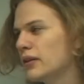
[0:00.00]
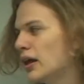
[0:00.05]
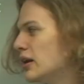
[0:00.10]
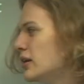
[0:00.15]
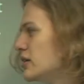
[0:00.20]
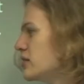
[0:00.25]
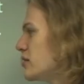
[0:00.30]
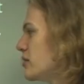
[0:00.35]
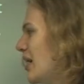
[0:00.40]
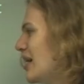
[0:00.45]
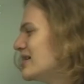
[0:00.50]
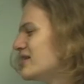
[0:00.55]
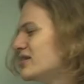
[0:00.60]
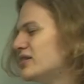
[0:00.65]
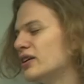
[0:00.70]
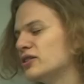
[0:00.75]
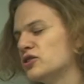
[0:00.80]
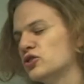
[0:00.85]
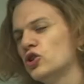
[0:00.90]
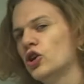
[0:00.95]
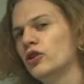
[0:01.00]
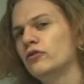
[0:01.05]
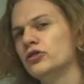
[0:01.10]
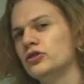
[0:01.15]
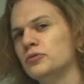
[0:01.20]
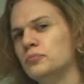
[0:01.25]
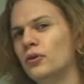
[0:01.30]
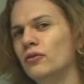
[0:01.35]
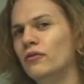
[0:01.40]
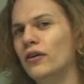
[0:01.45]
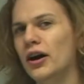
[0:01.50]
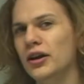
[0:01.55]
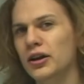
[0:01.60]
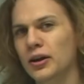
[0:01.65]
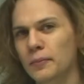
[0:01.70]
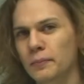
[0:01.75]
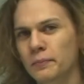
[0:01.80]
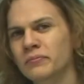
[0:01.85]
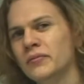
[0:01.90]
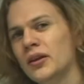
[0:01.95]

that is, Internet Service Provider.